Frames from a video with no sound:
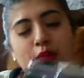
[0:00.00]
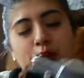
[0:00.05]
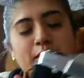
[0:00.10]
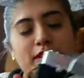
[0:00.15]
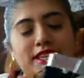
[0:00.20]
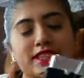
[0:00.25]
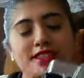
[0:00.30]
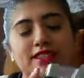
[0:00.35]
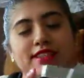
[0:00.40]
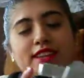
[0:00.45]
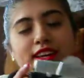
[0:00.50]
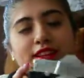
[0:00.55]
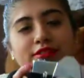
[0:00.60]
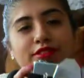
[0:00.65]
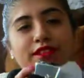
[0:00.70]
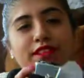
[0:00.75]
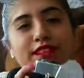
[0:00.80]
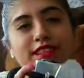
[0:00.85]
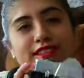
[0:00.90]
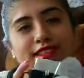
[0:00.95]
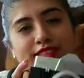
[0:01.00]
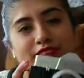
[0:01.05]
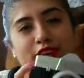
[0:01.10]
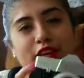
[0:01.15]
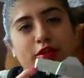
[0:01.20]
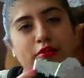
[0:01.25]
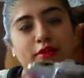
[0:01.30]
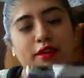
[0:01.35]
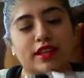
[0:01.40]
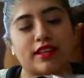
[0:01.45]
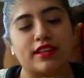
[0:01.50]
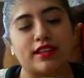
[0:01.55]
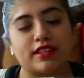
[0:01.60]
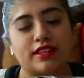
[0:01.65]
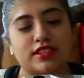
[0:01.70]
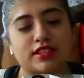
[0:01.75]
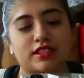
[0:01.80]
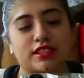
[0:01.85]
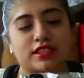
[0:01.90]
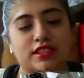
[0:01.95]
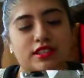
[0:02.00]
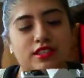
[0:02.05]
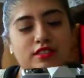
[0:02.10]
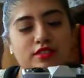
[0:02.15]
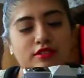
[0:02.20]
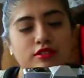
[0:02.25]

but this is kind of really exciting because